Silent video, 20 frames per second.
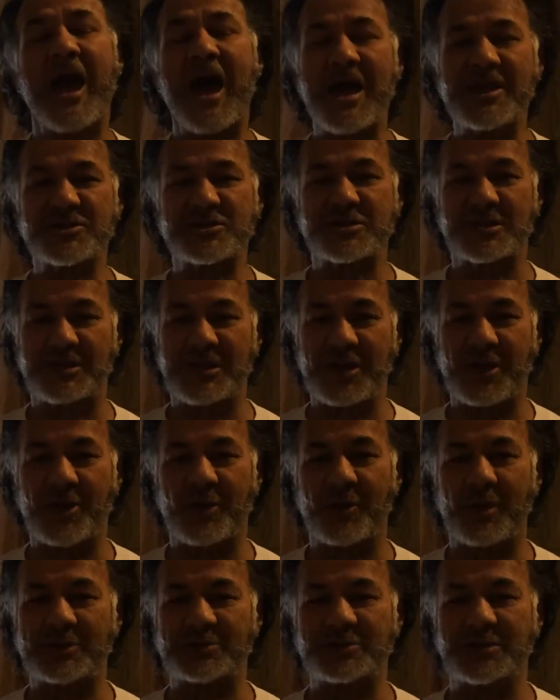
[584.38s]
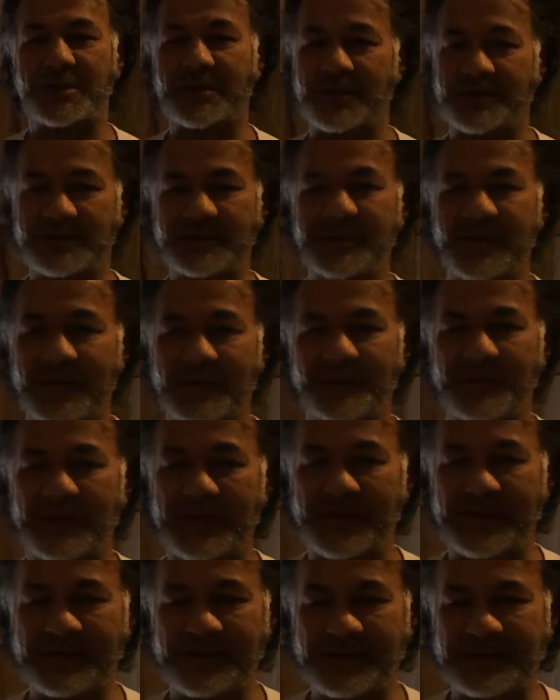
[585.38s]
Answer the question and tell me,
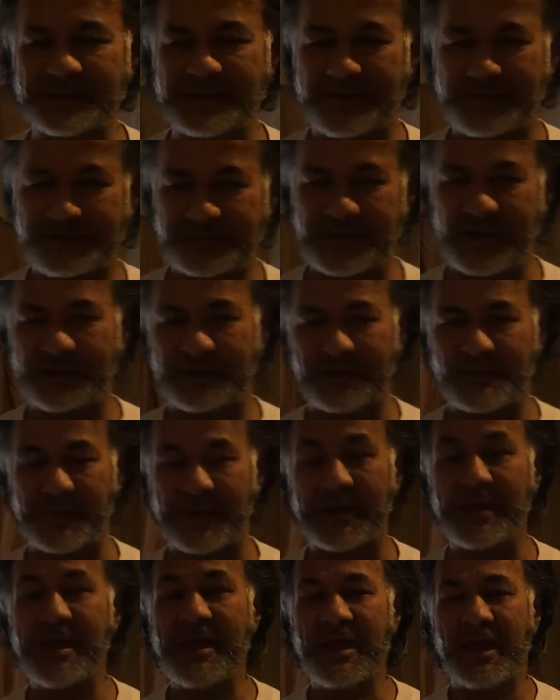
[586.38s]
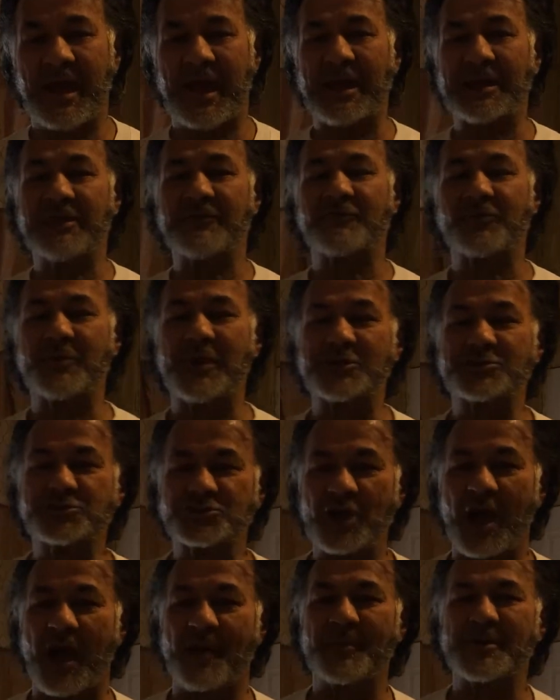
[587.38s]
ladies and gentlemen. And even when
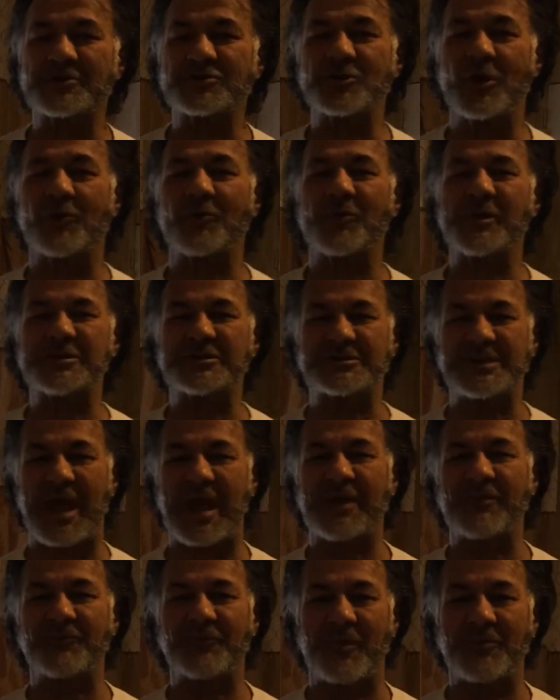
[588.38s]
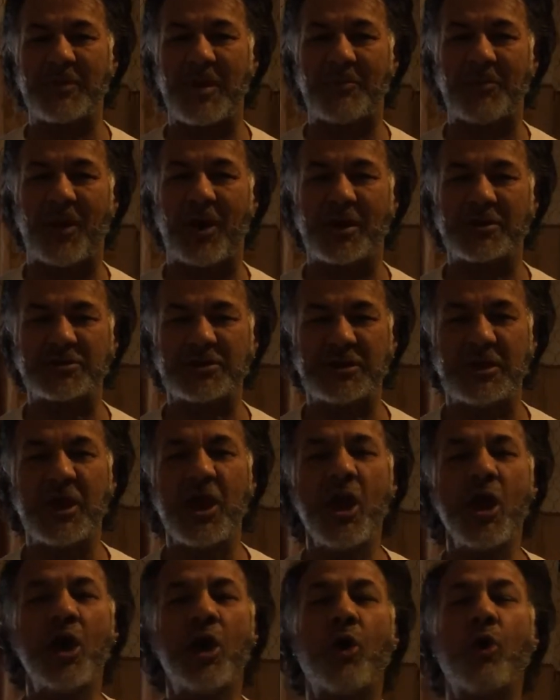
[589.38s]
Sharma's son resigned from the party,
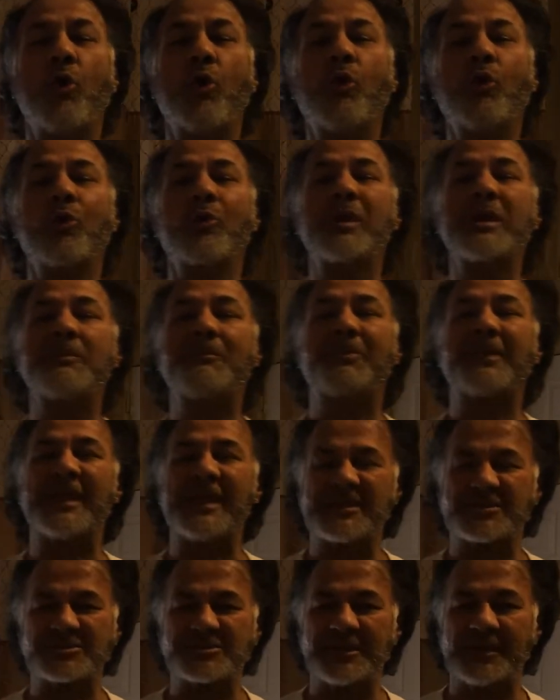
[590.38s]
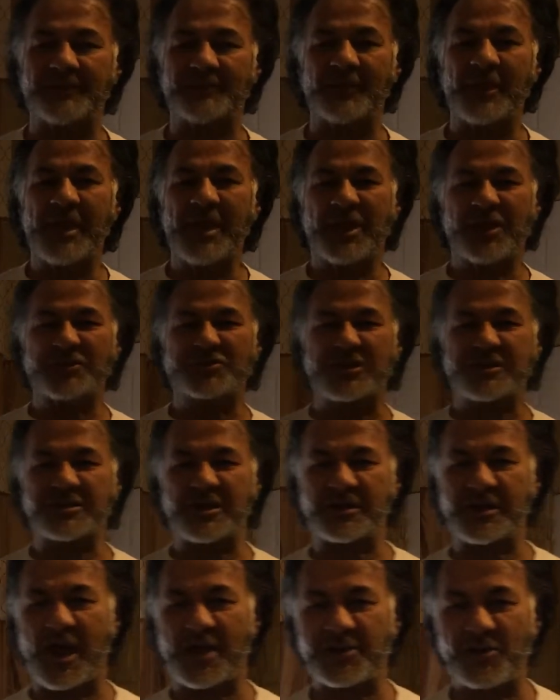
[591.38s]
who replaced him? Is it
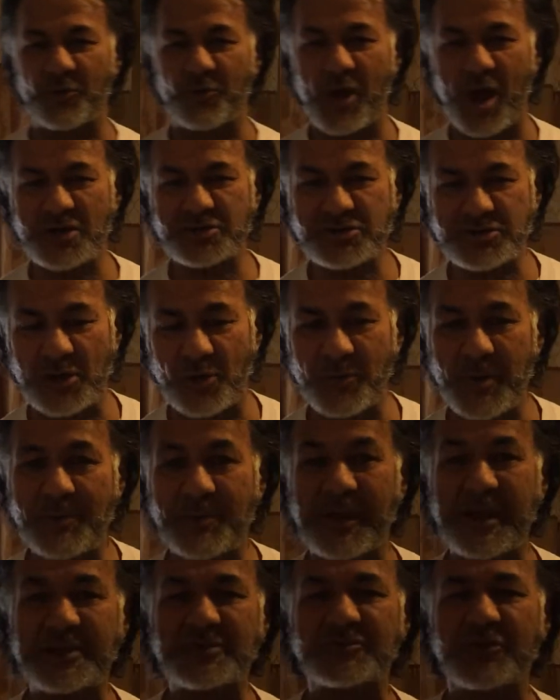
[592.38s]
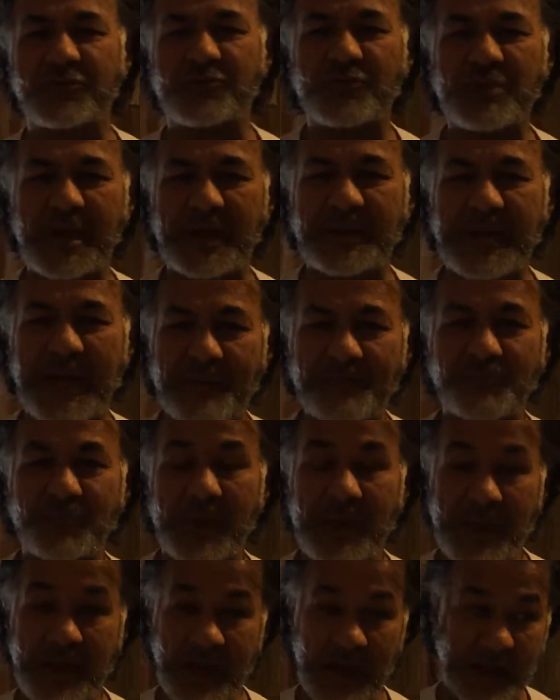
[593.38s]
another Rasta replaced the three of them?
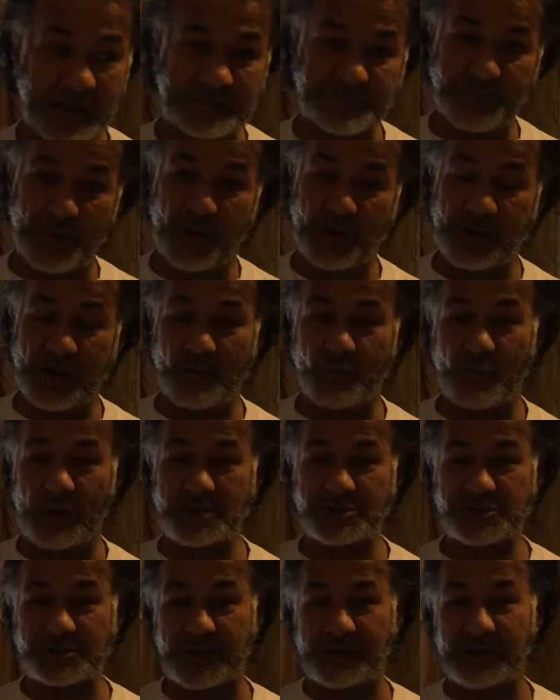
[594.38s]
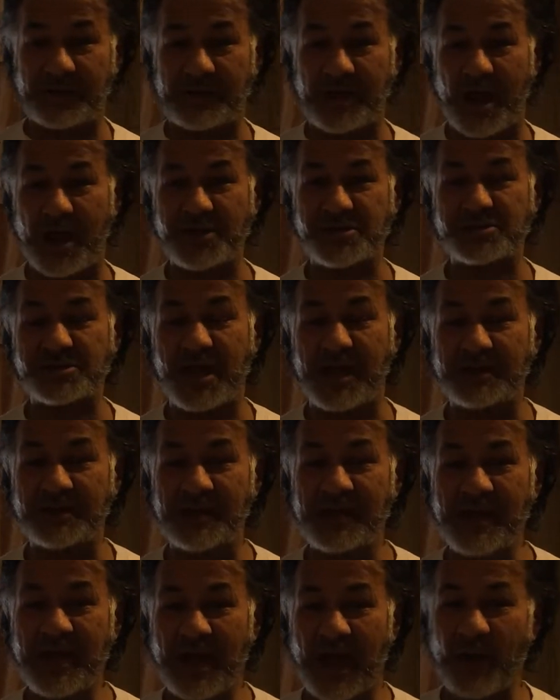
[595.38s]
As Barnum once said and Hyde said,
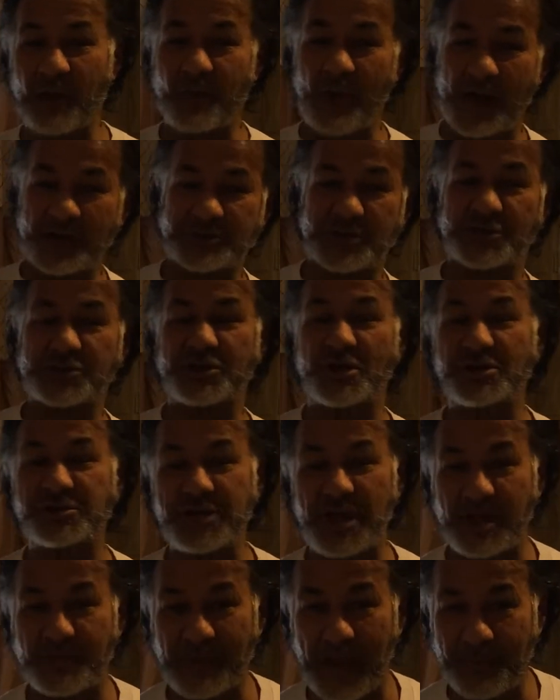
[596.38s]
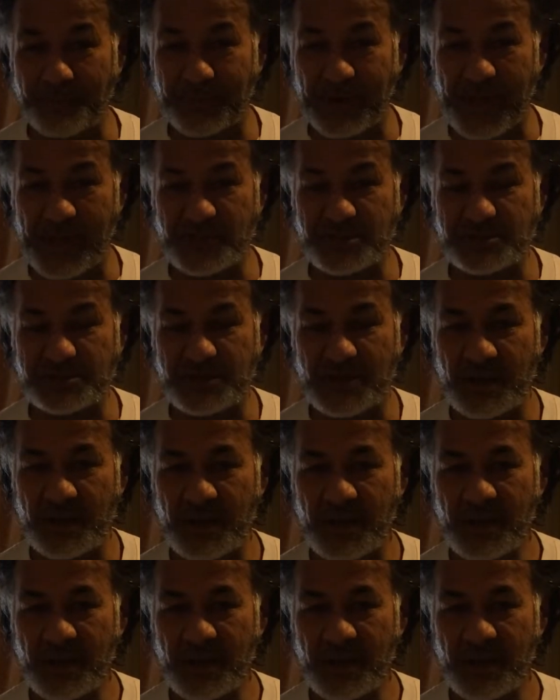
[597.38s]
a Rasta shall take my place.